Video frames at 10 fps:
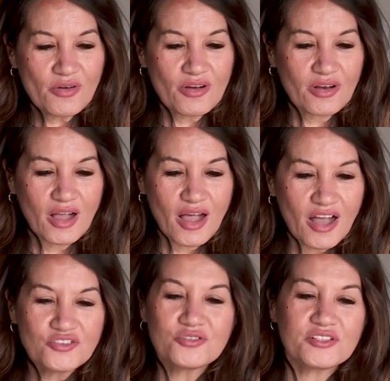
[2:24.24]
are
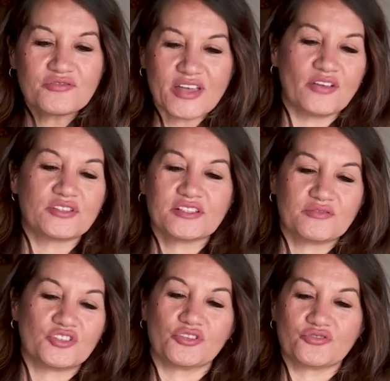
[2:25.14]
hundreds of thousands
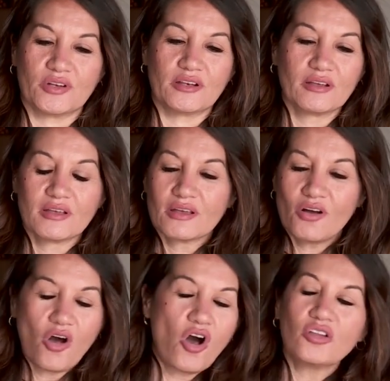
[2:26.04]
of children
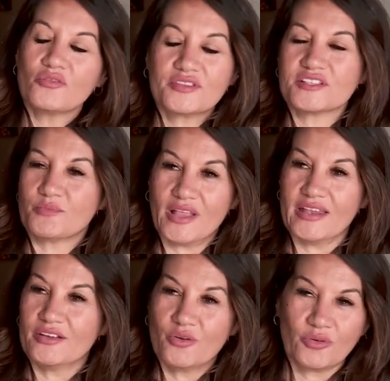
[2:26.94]
all over this
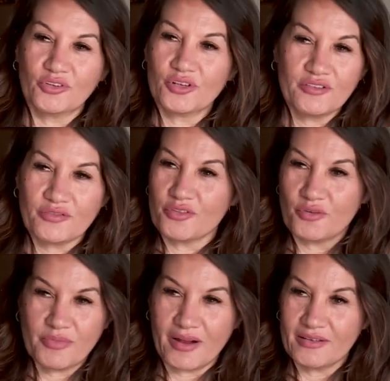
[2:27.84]
planet who are looking for
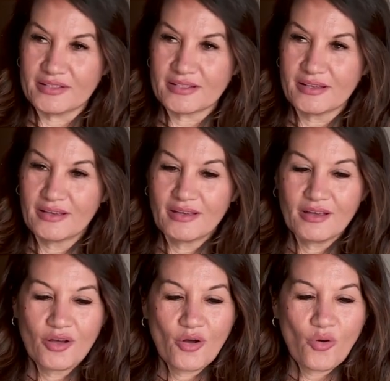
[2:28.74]
their parents.
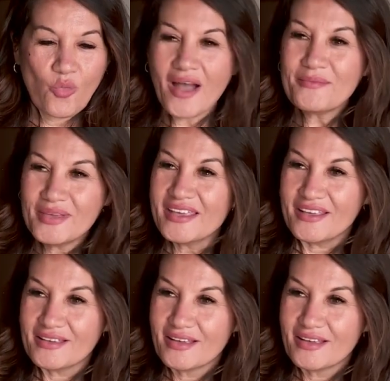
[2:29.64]
Why me?